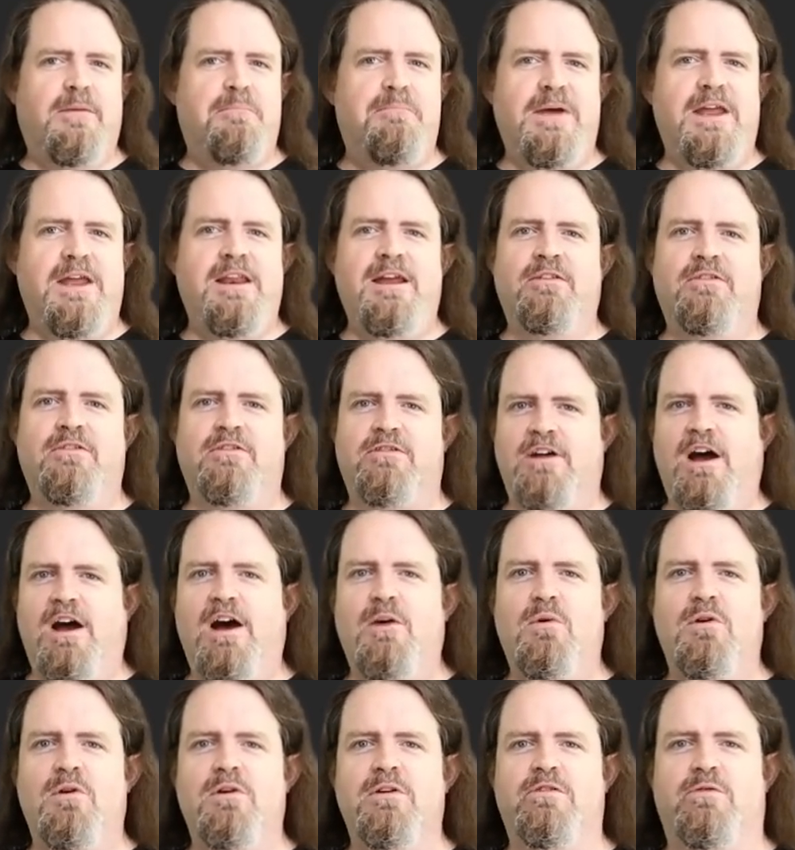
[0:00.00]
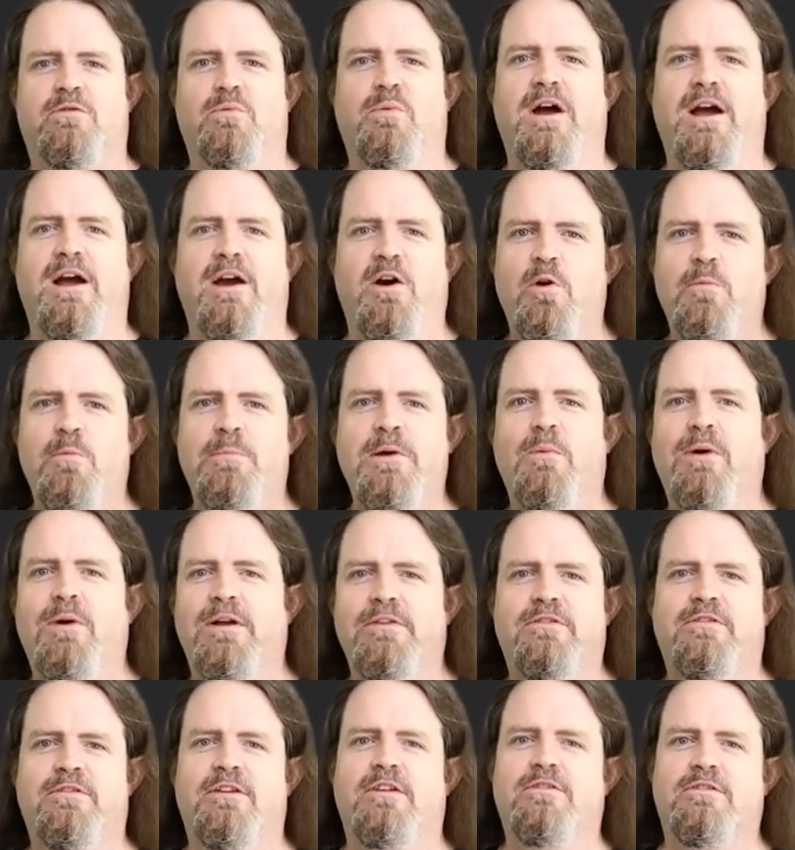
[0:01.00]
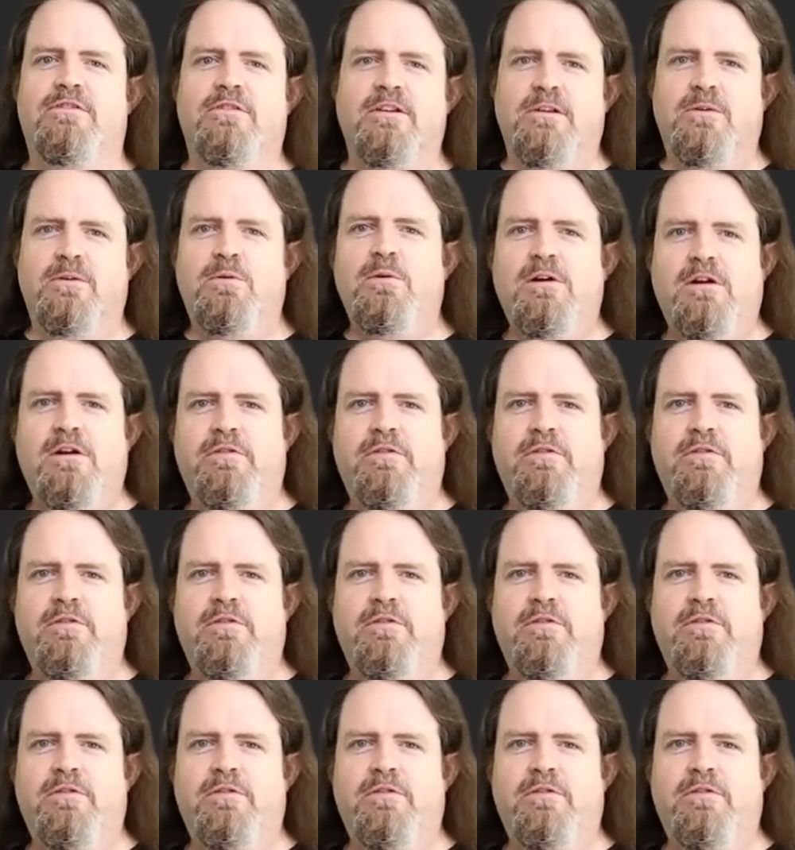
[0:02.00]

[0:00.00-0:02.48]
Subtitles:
bit in Star Wars where Obi-Wan says to Luke